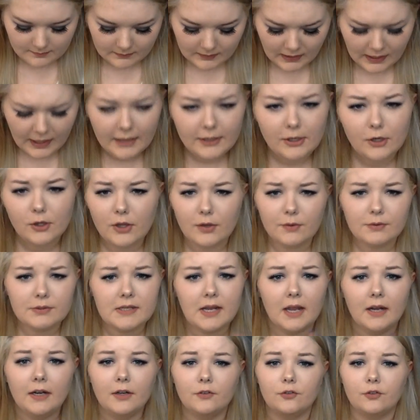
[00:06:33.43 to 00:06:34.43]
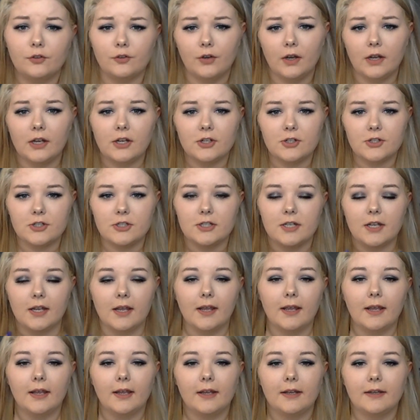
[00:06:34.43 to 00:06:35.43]
I know that was kind of rushed
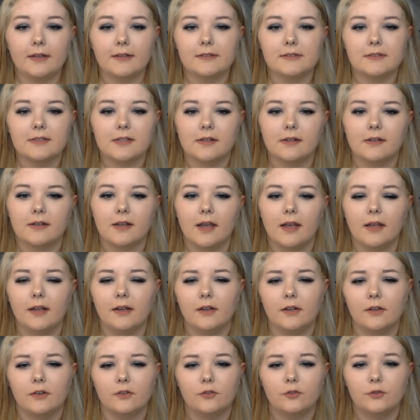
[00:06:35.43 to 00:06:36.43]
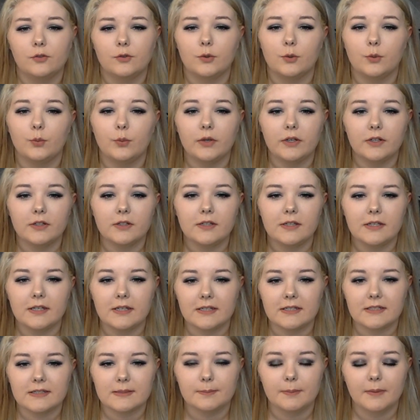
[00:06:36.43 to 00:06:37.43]
and kind of weirdly
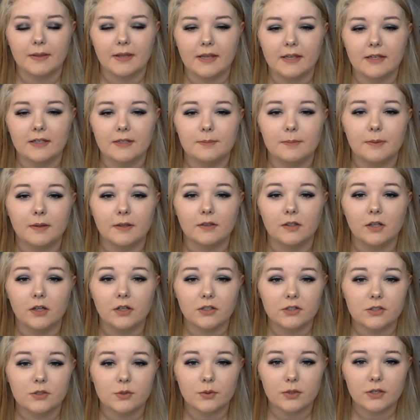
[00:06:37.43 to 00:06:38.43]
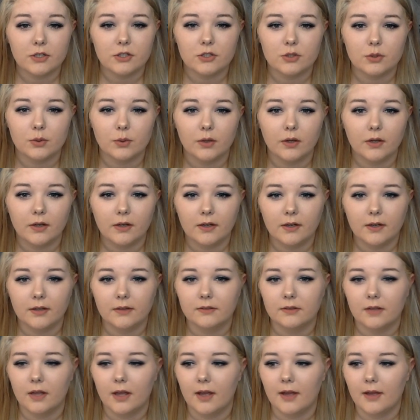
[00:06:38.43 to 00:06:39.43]
explained, but long story short,
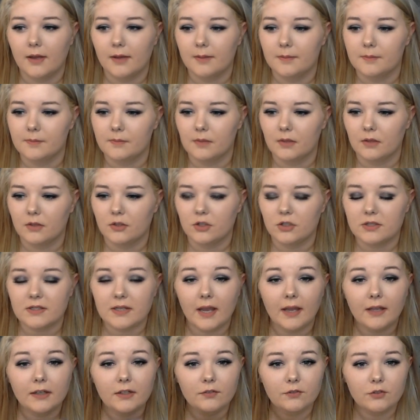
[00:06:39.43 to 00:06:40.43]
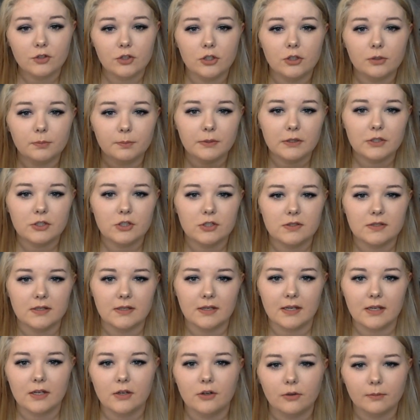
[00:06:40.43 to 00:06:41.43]
just kind of do your bleaches in
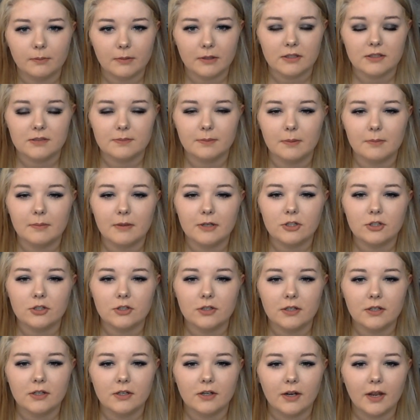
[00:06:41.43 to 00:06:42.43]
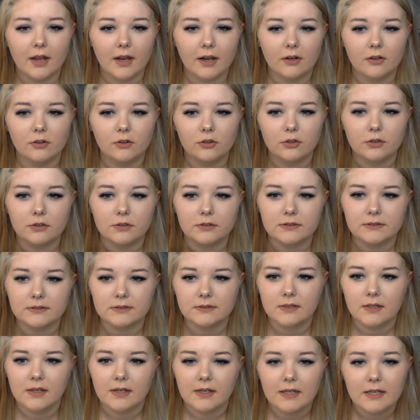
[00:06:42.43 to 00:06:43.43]
increments, but make sure that your hair looks
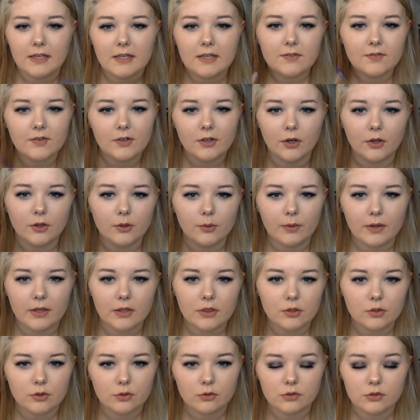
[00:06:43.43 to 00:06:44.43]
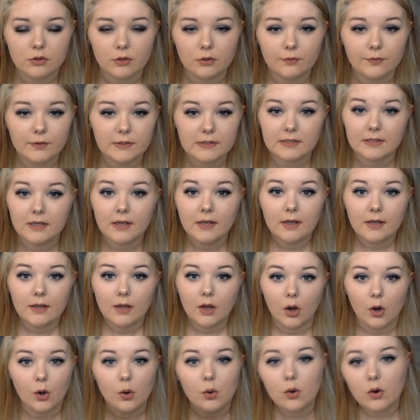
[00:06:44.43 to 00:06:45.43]
even all the way through. So if it's
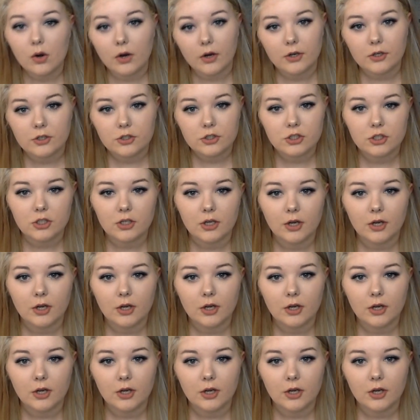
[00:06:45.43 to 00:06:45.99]
orange,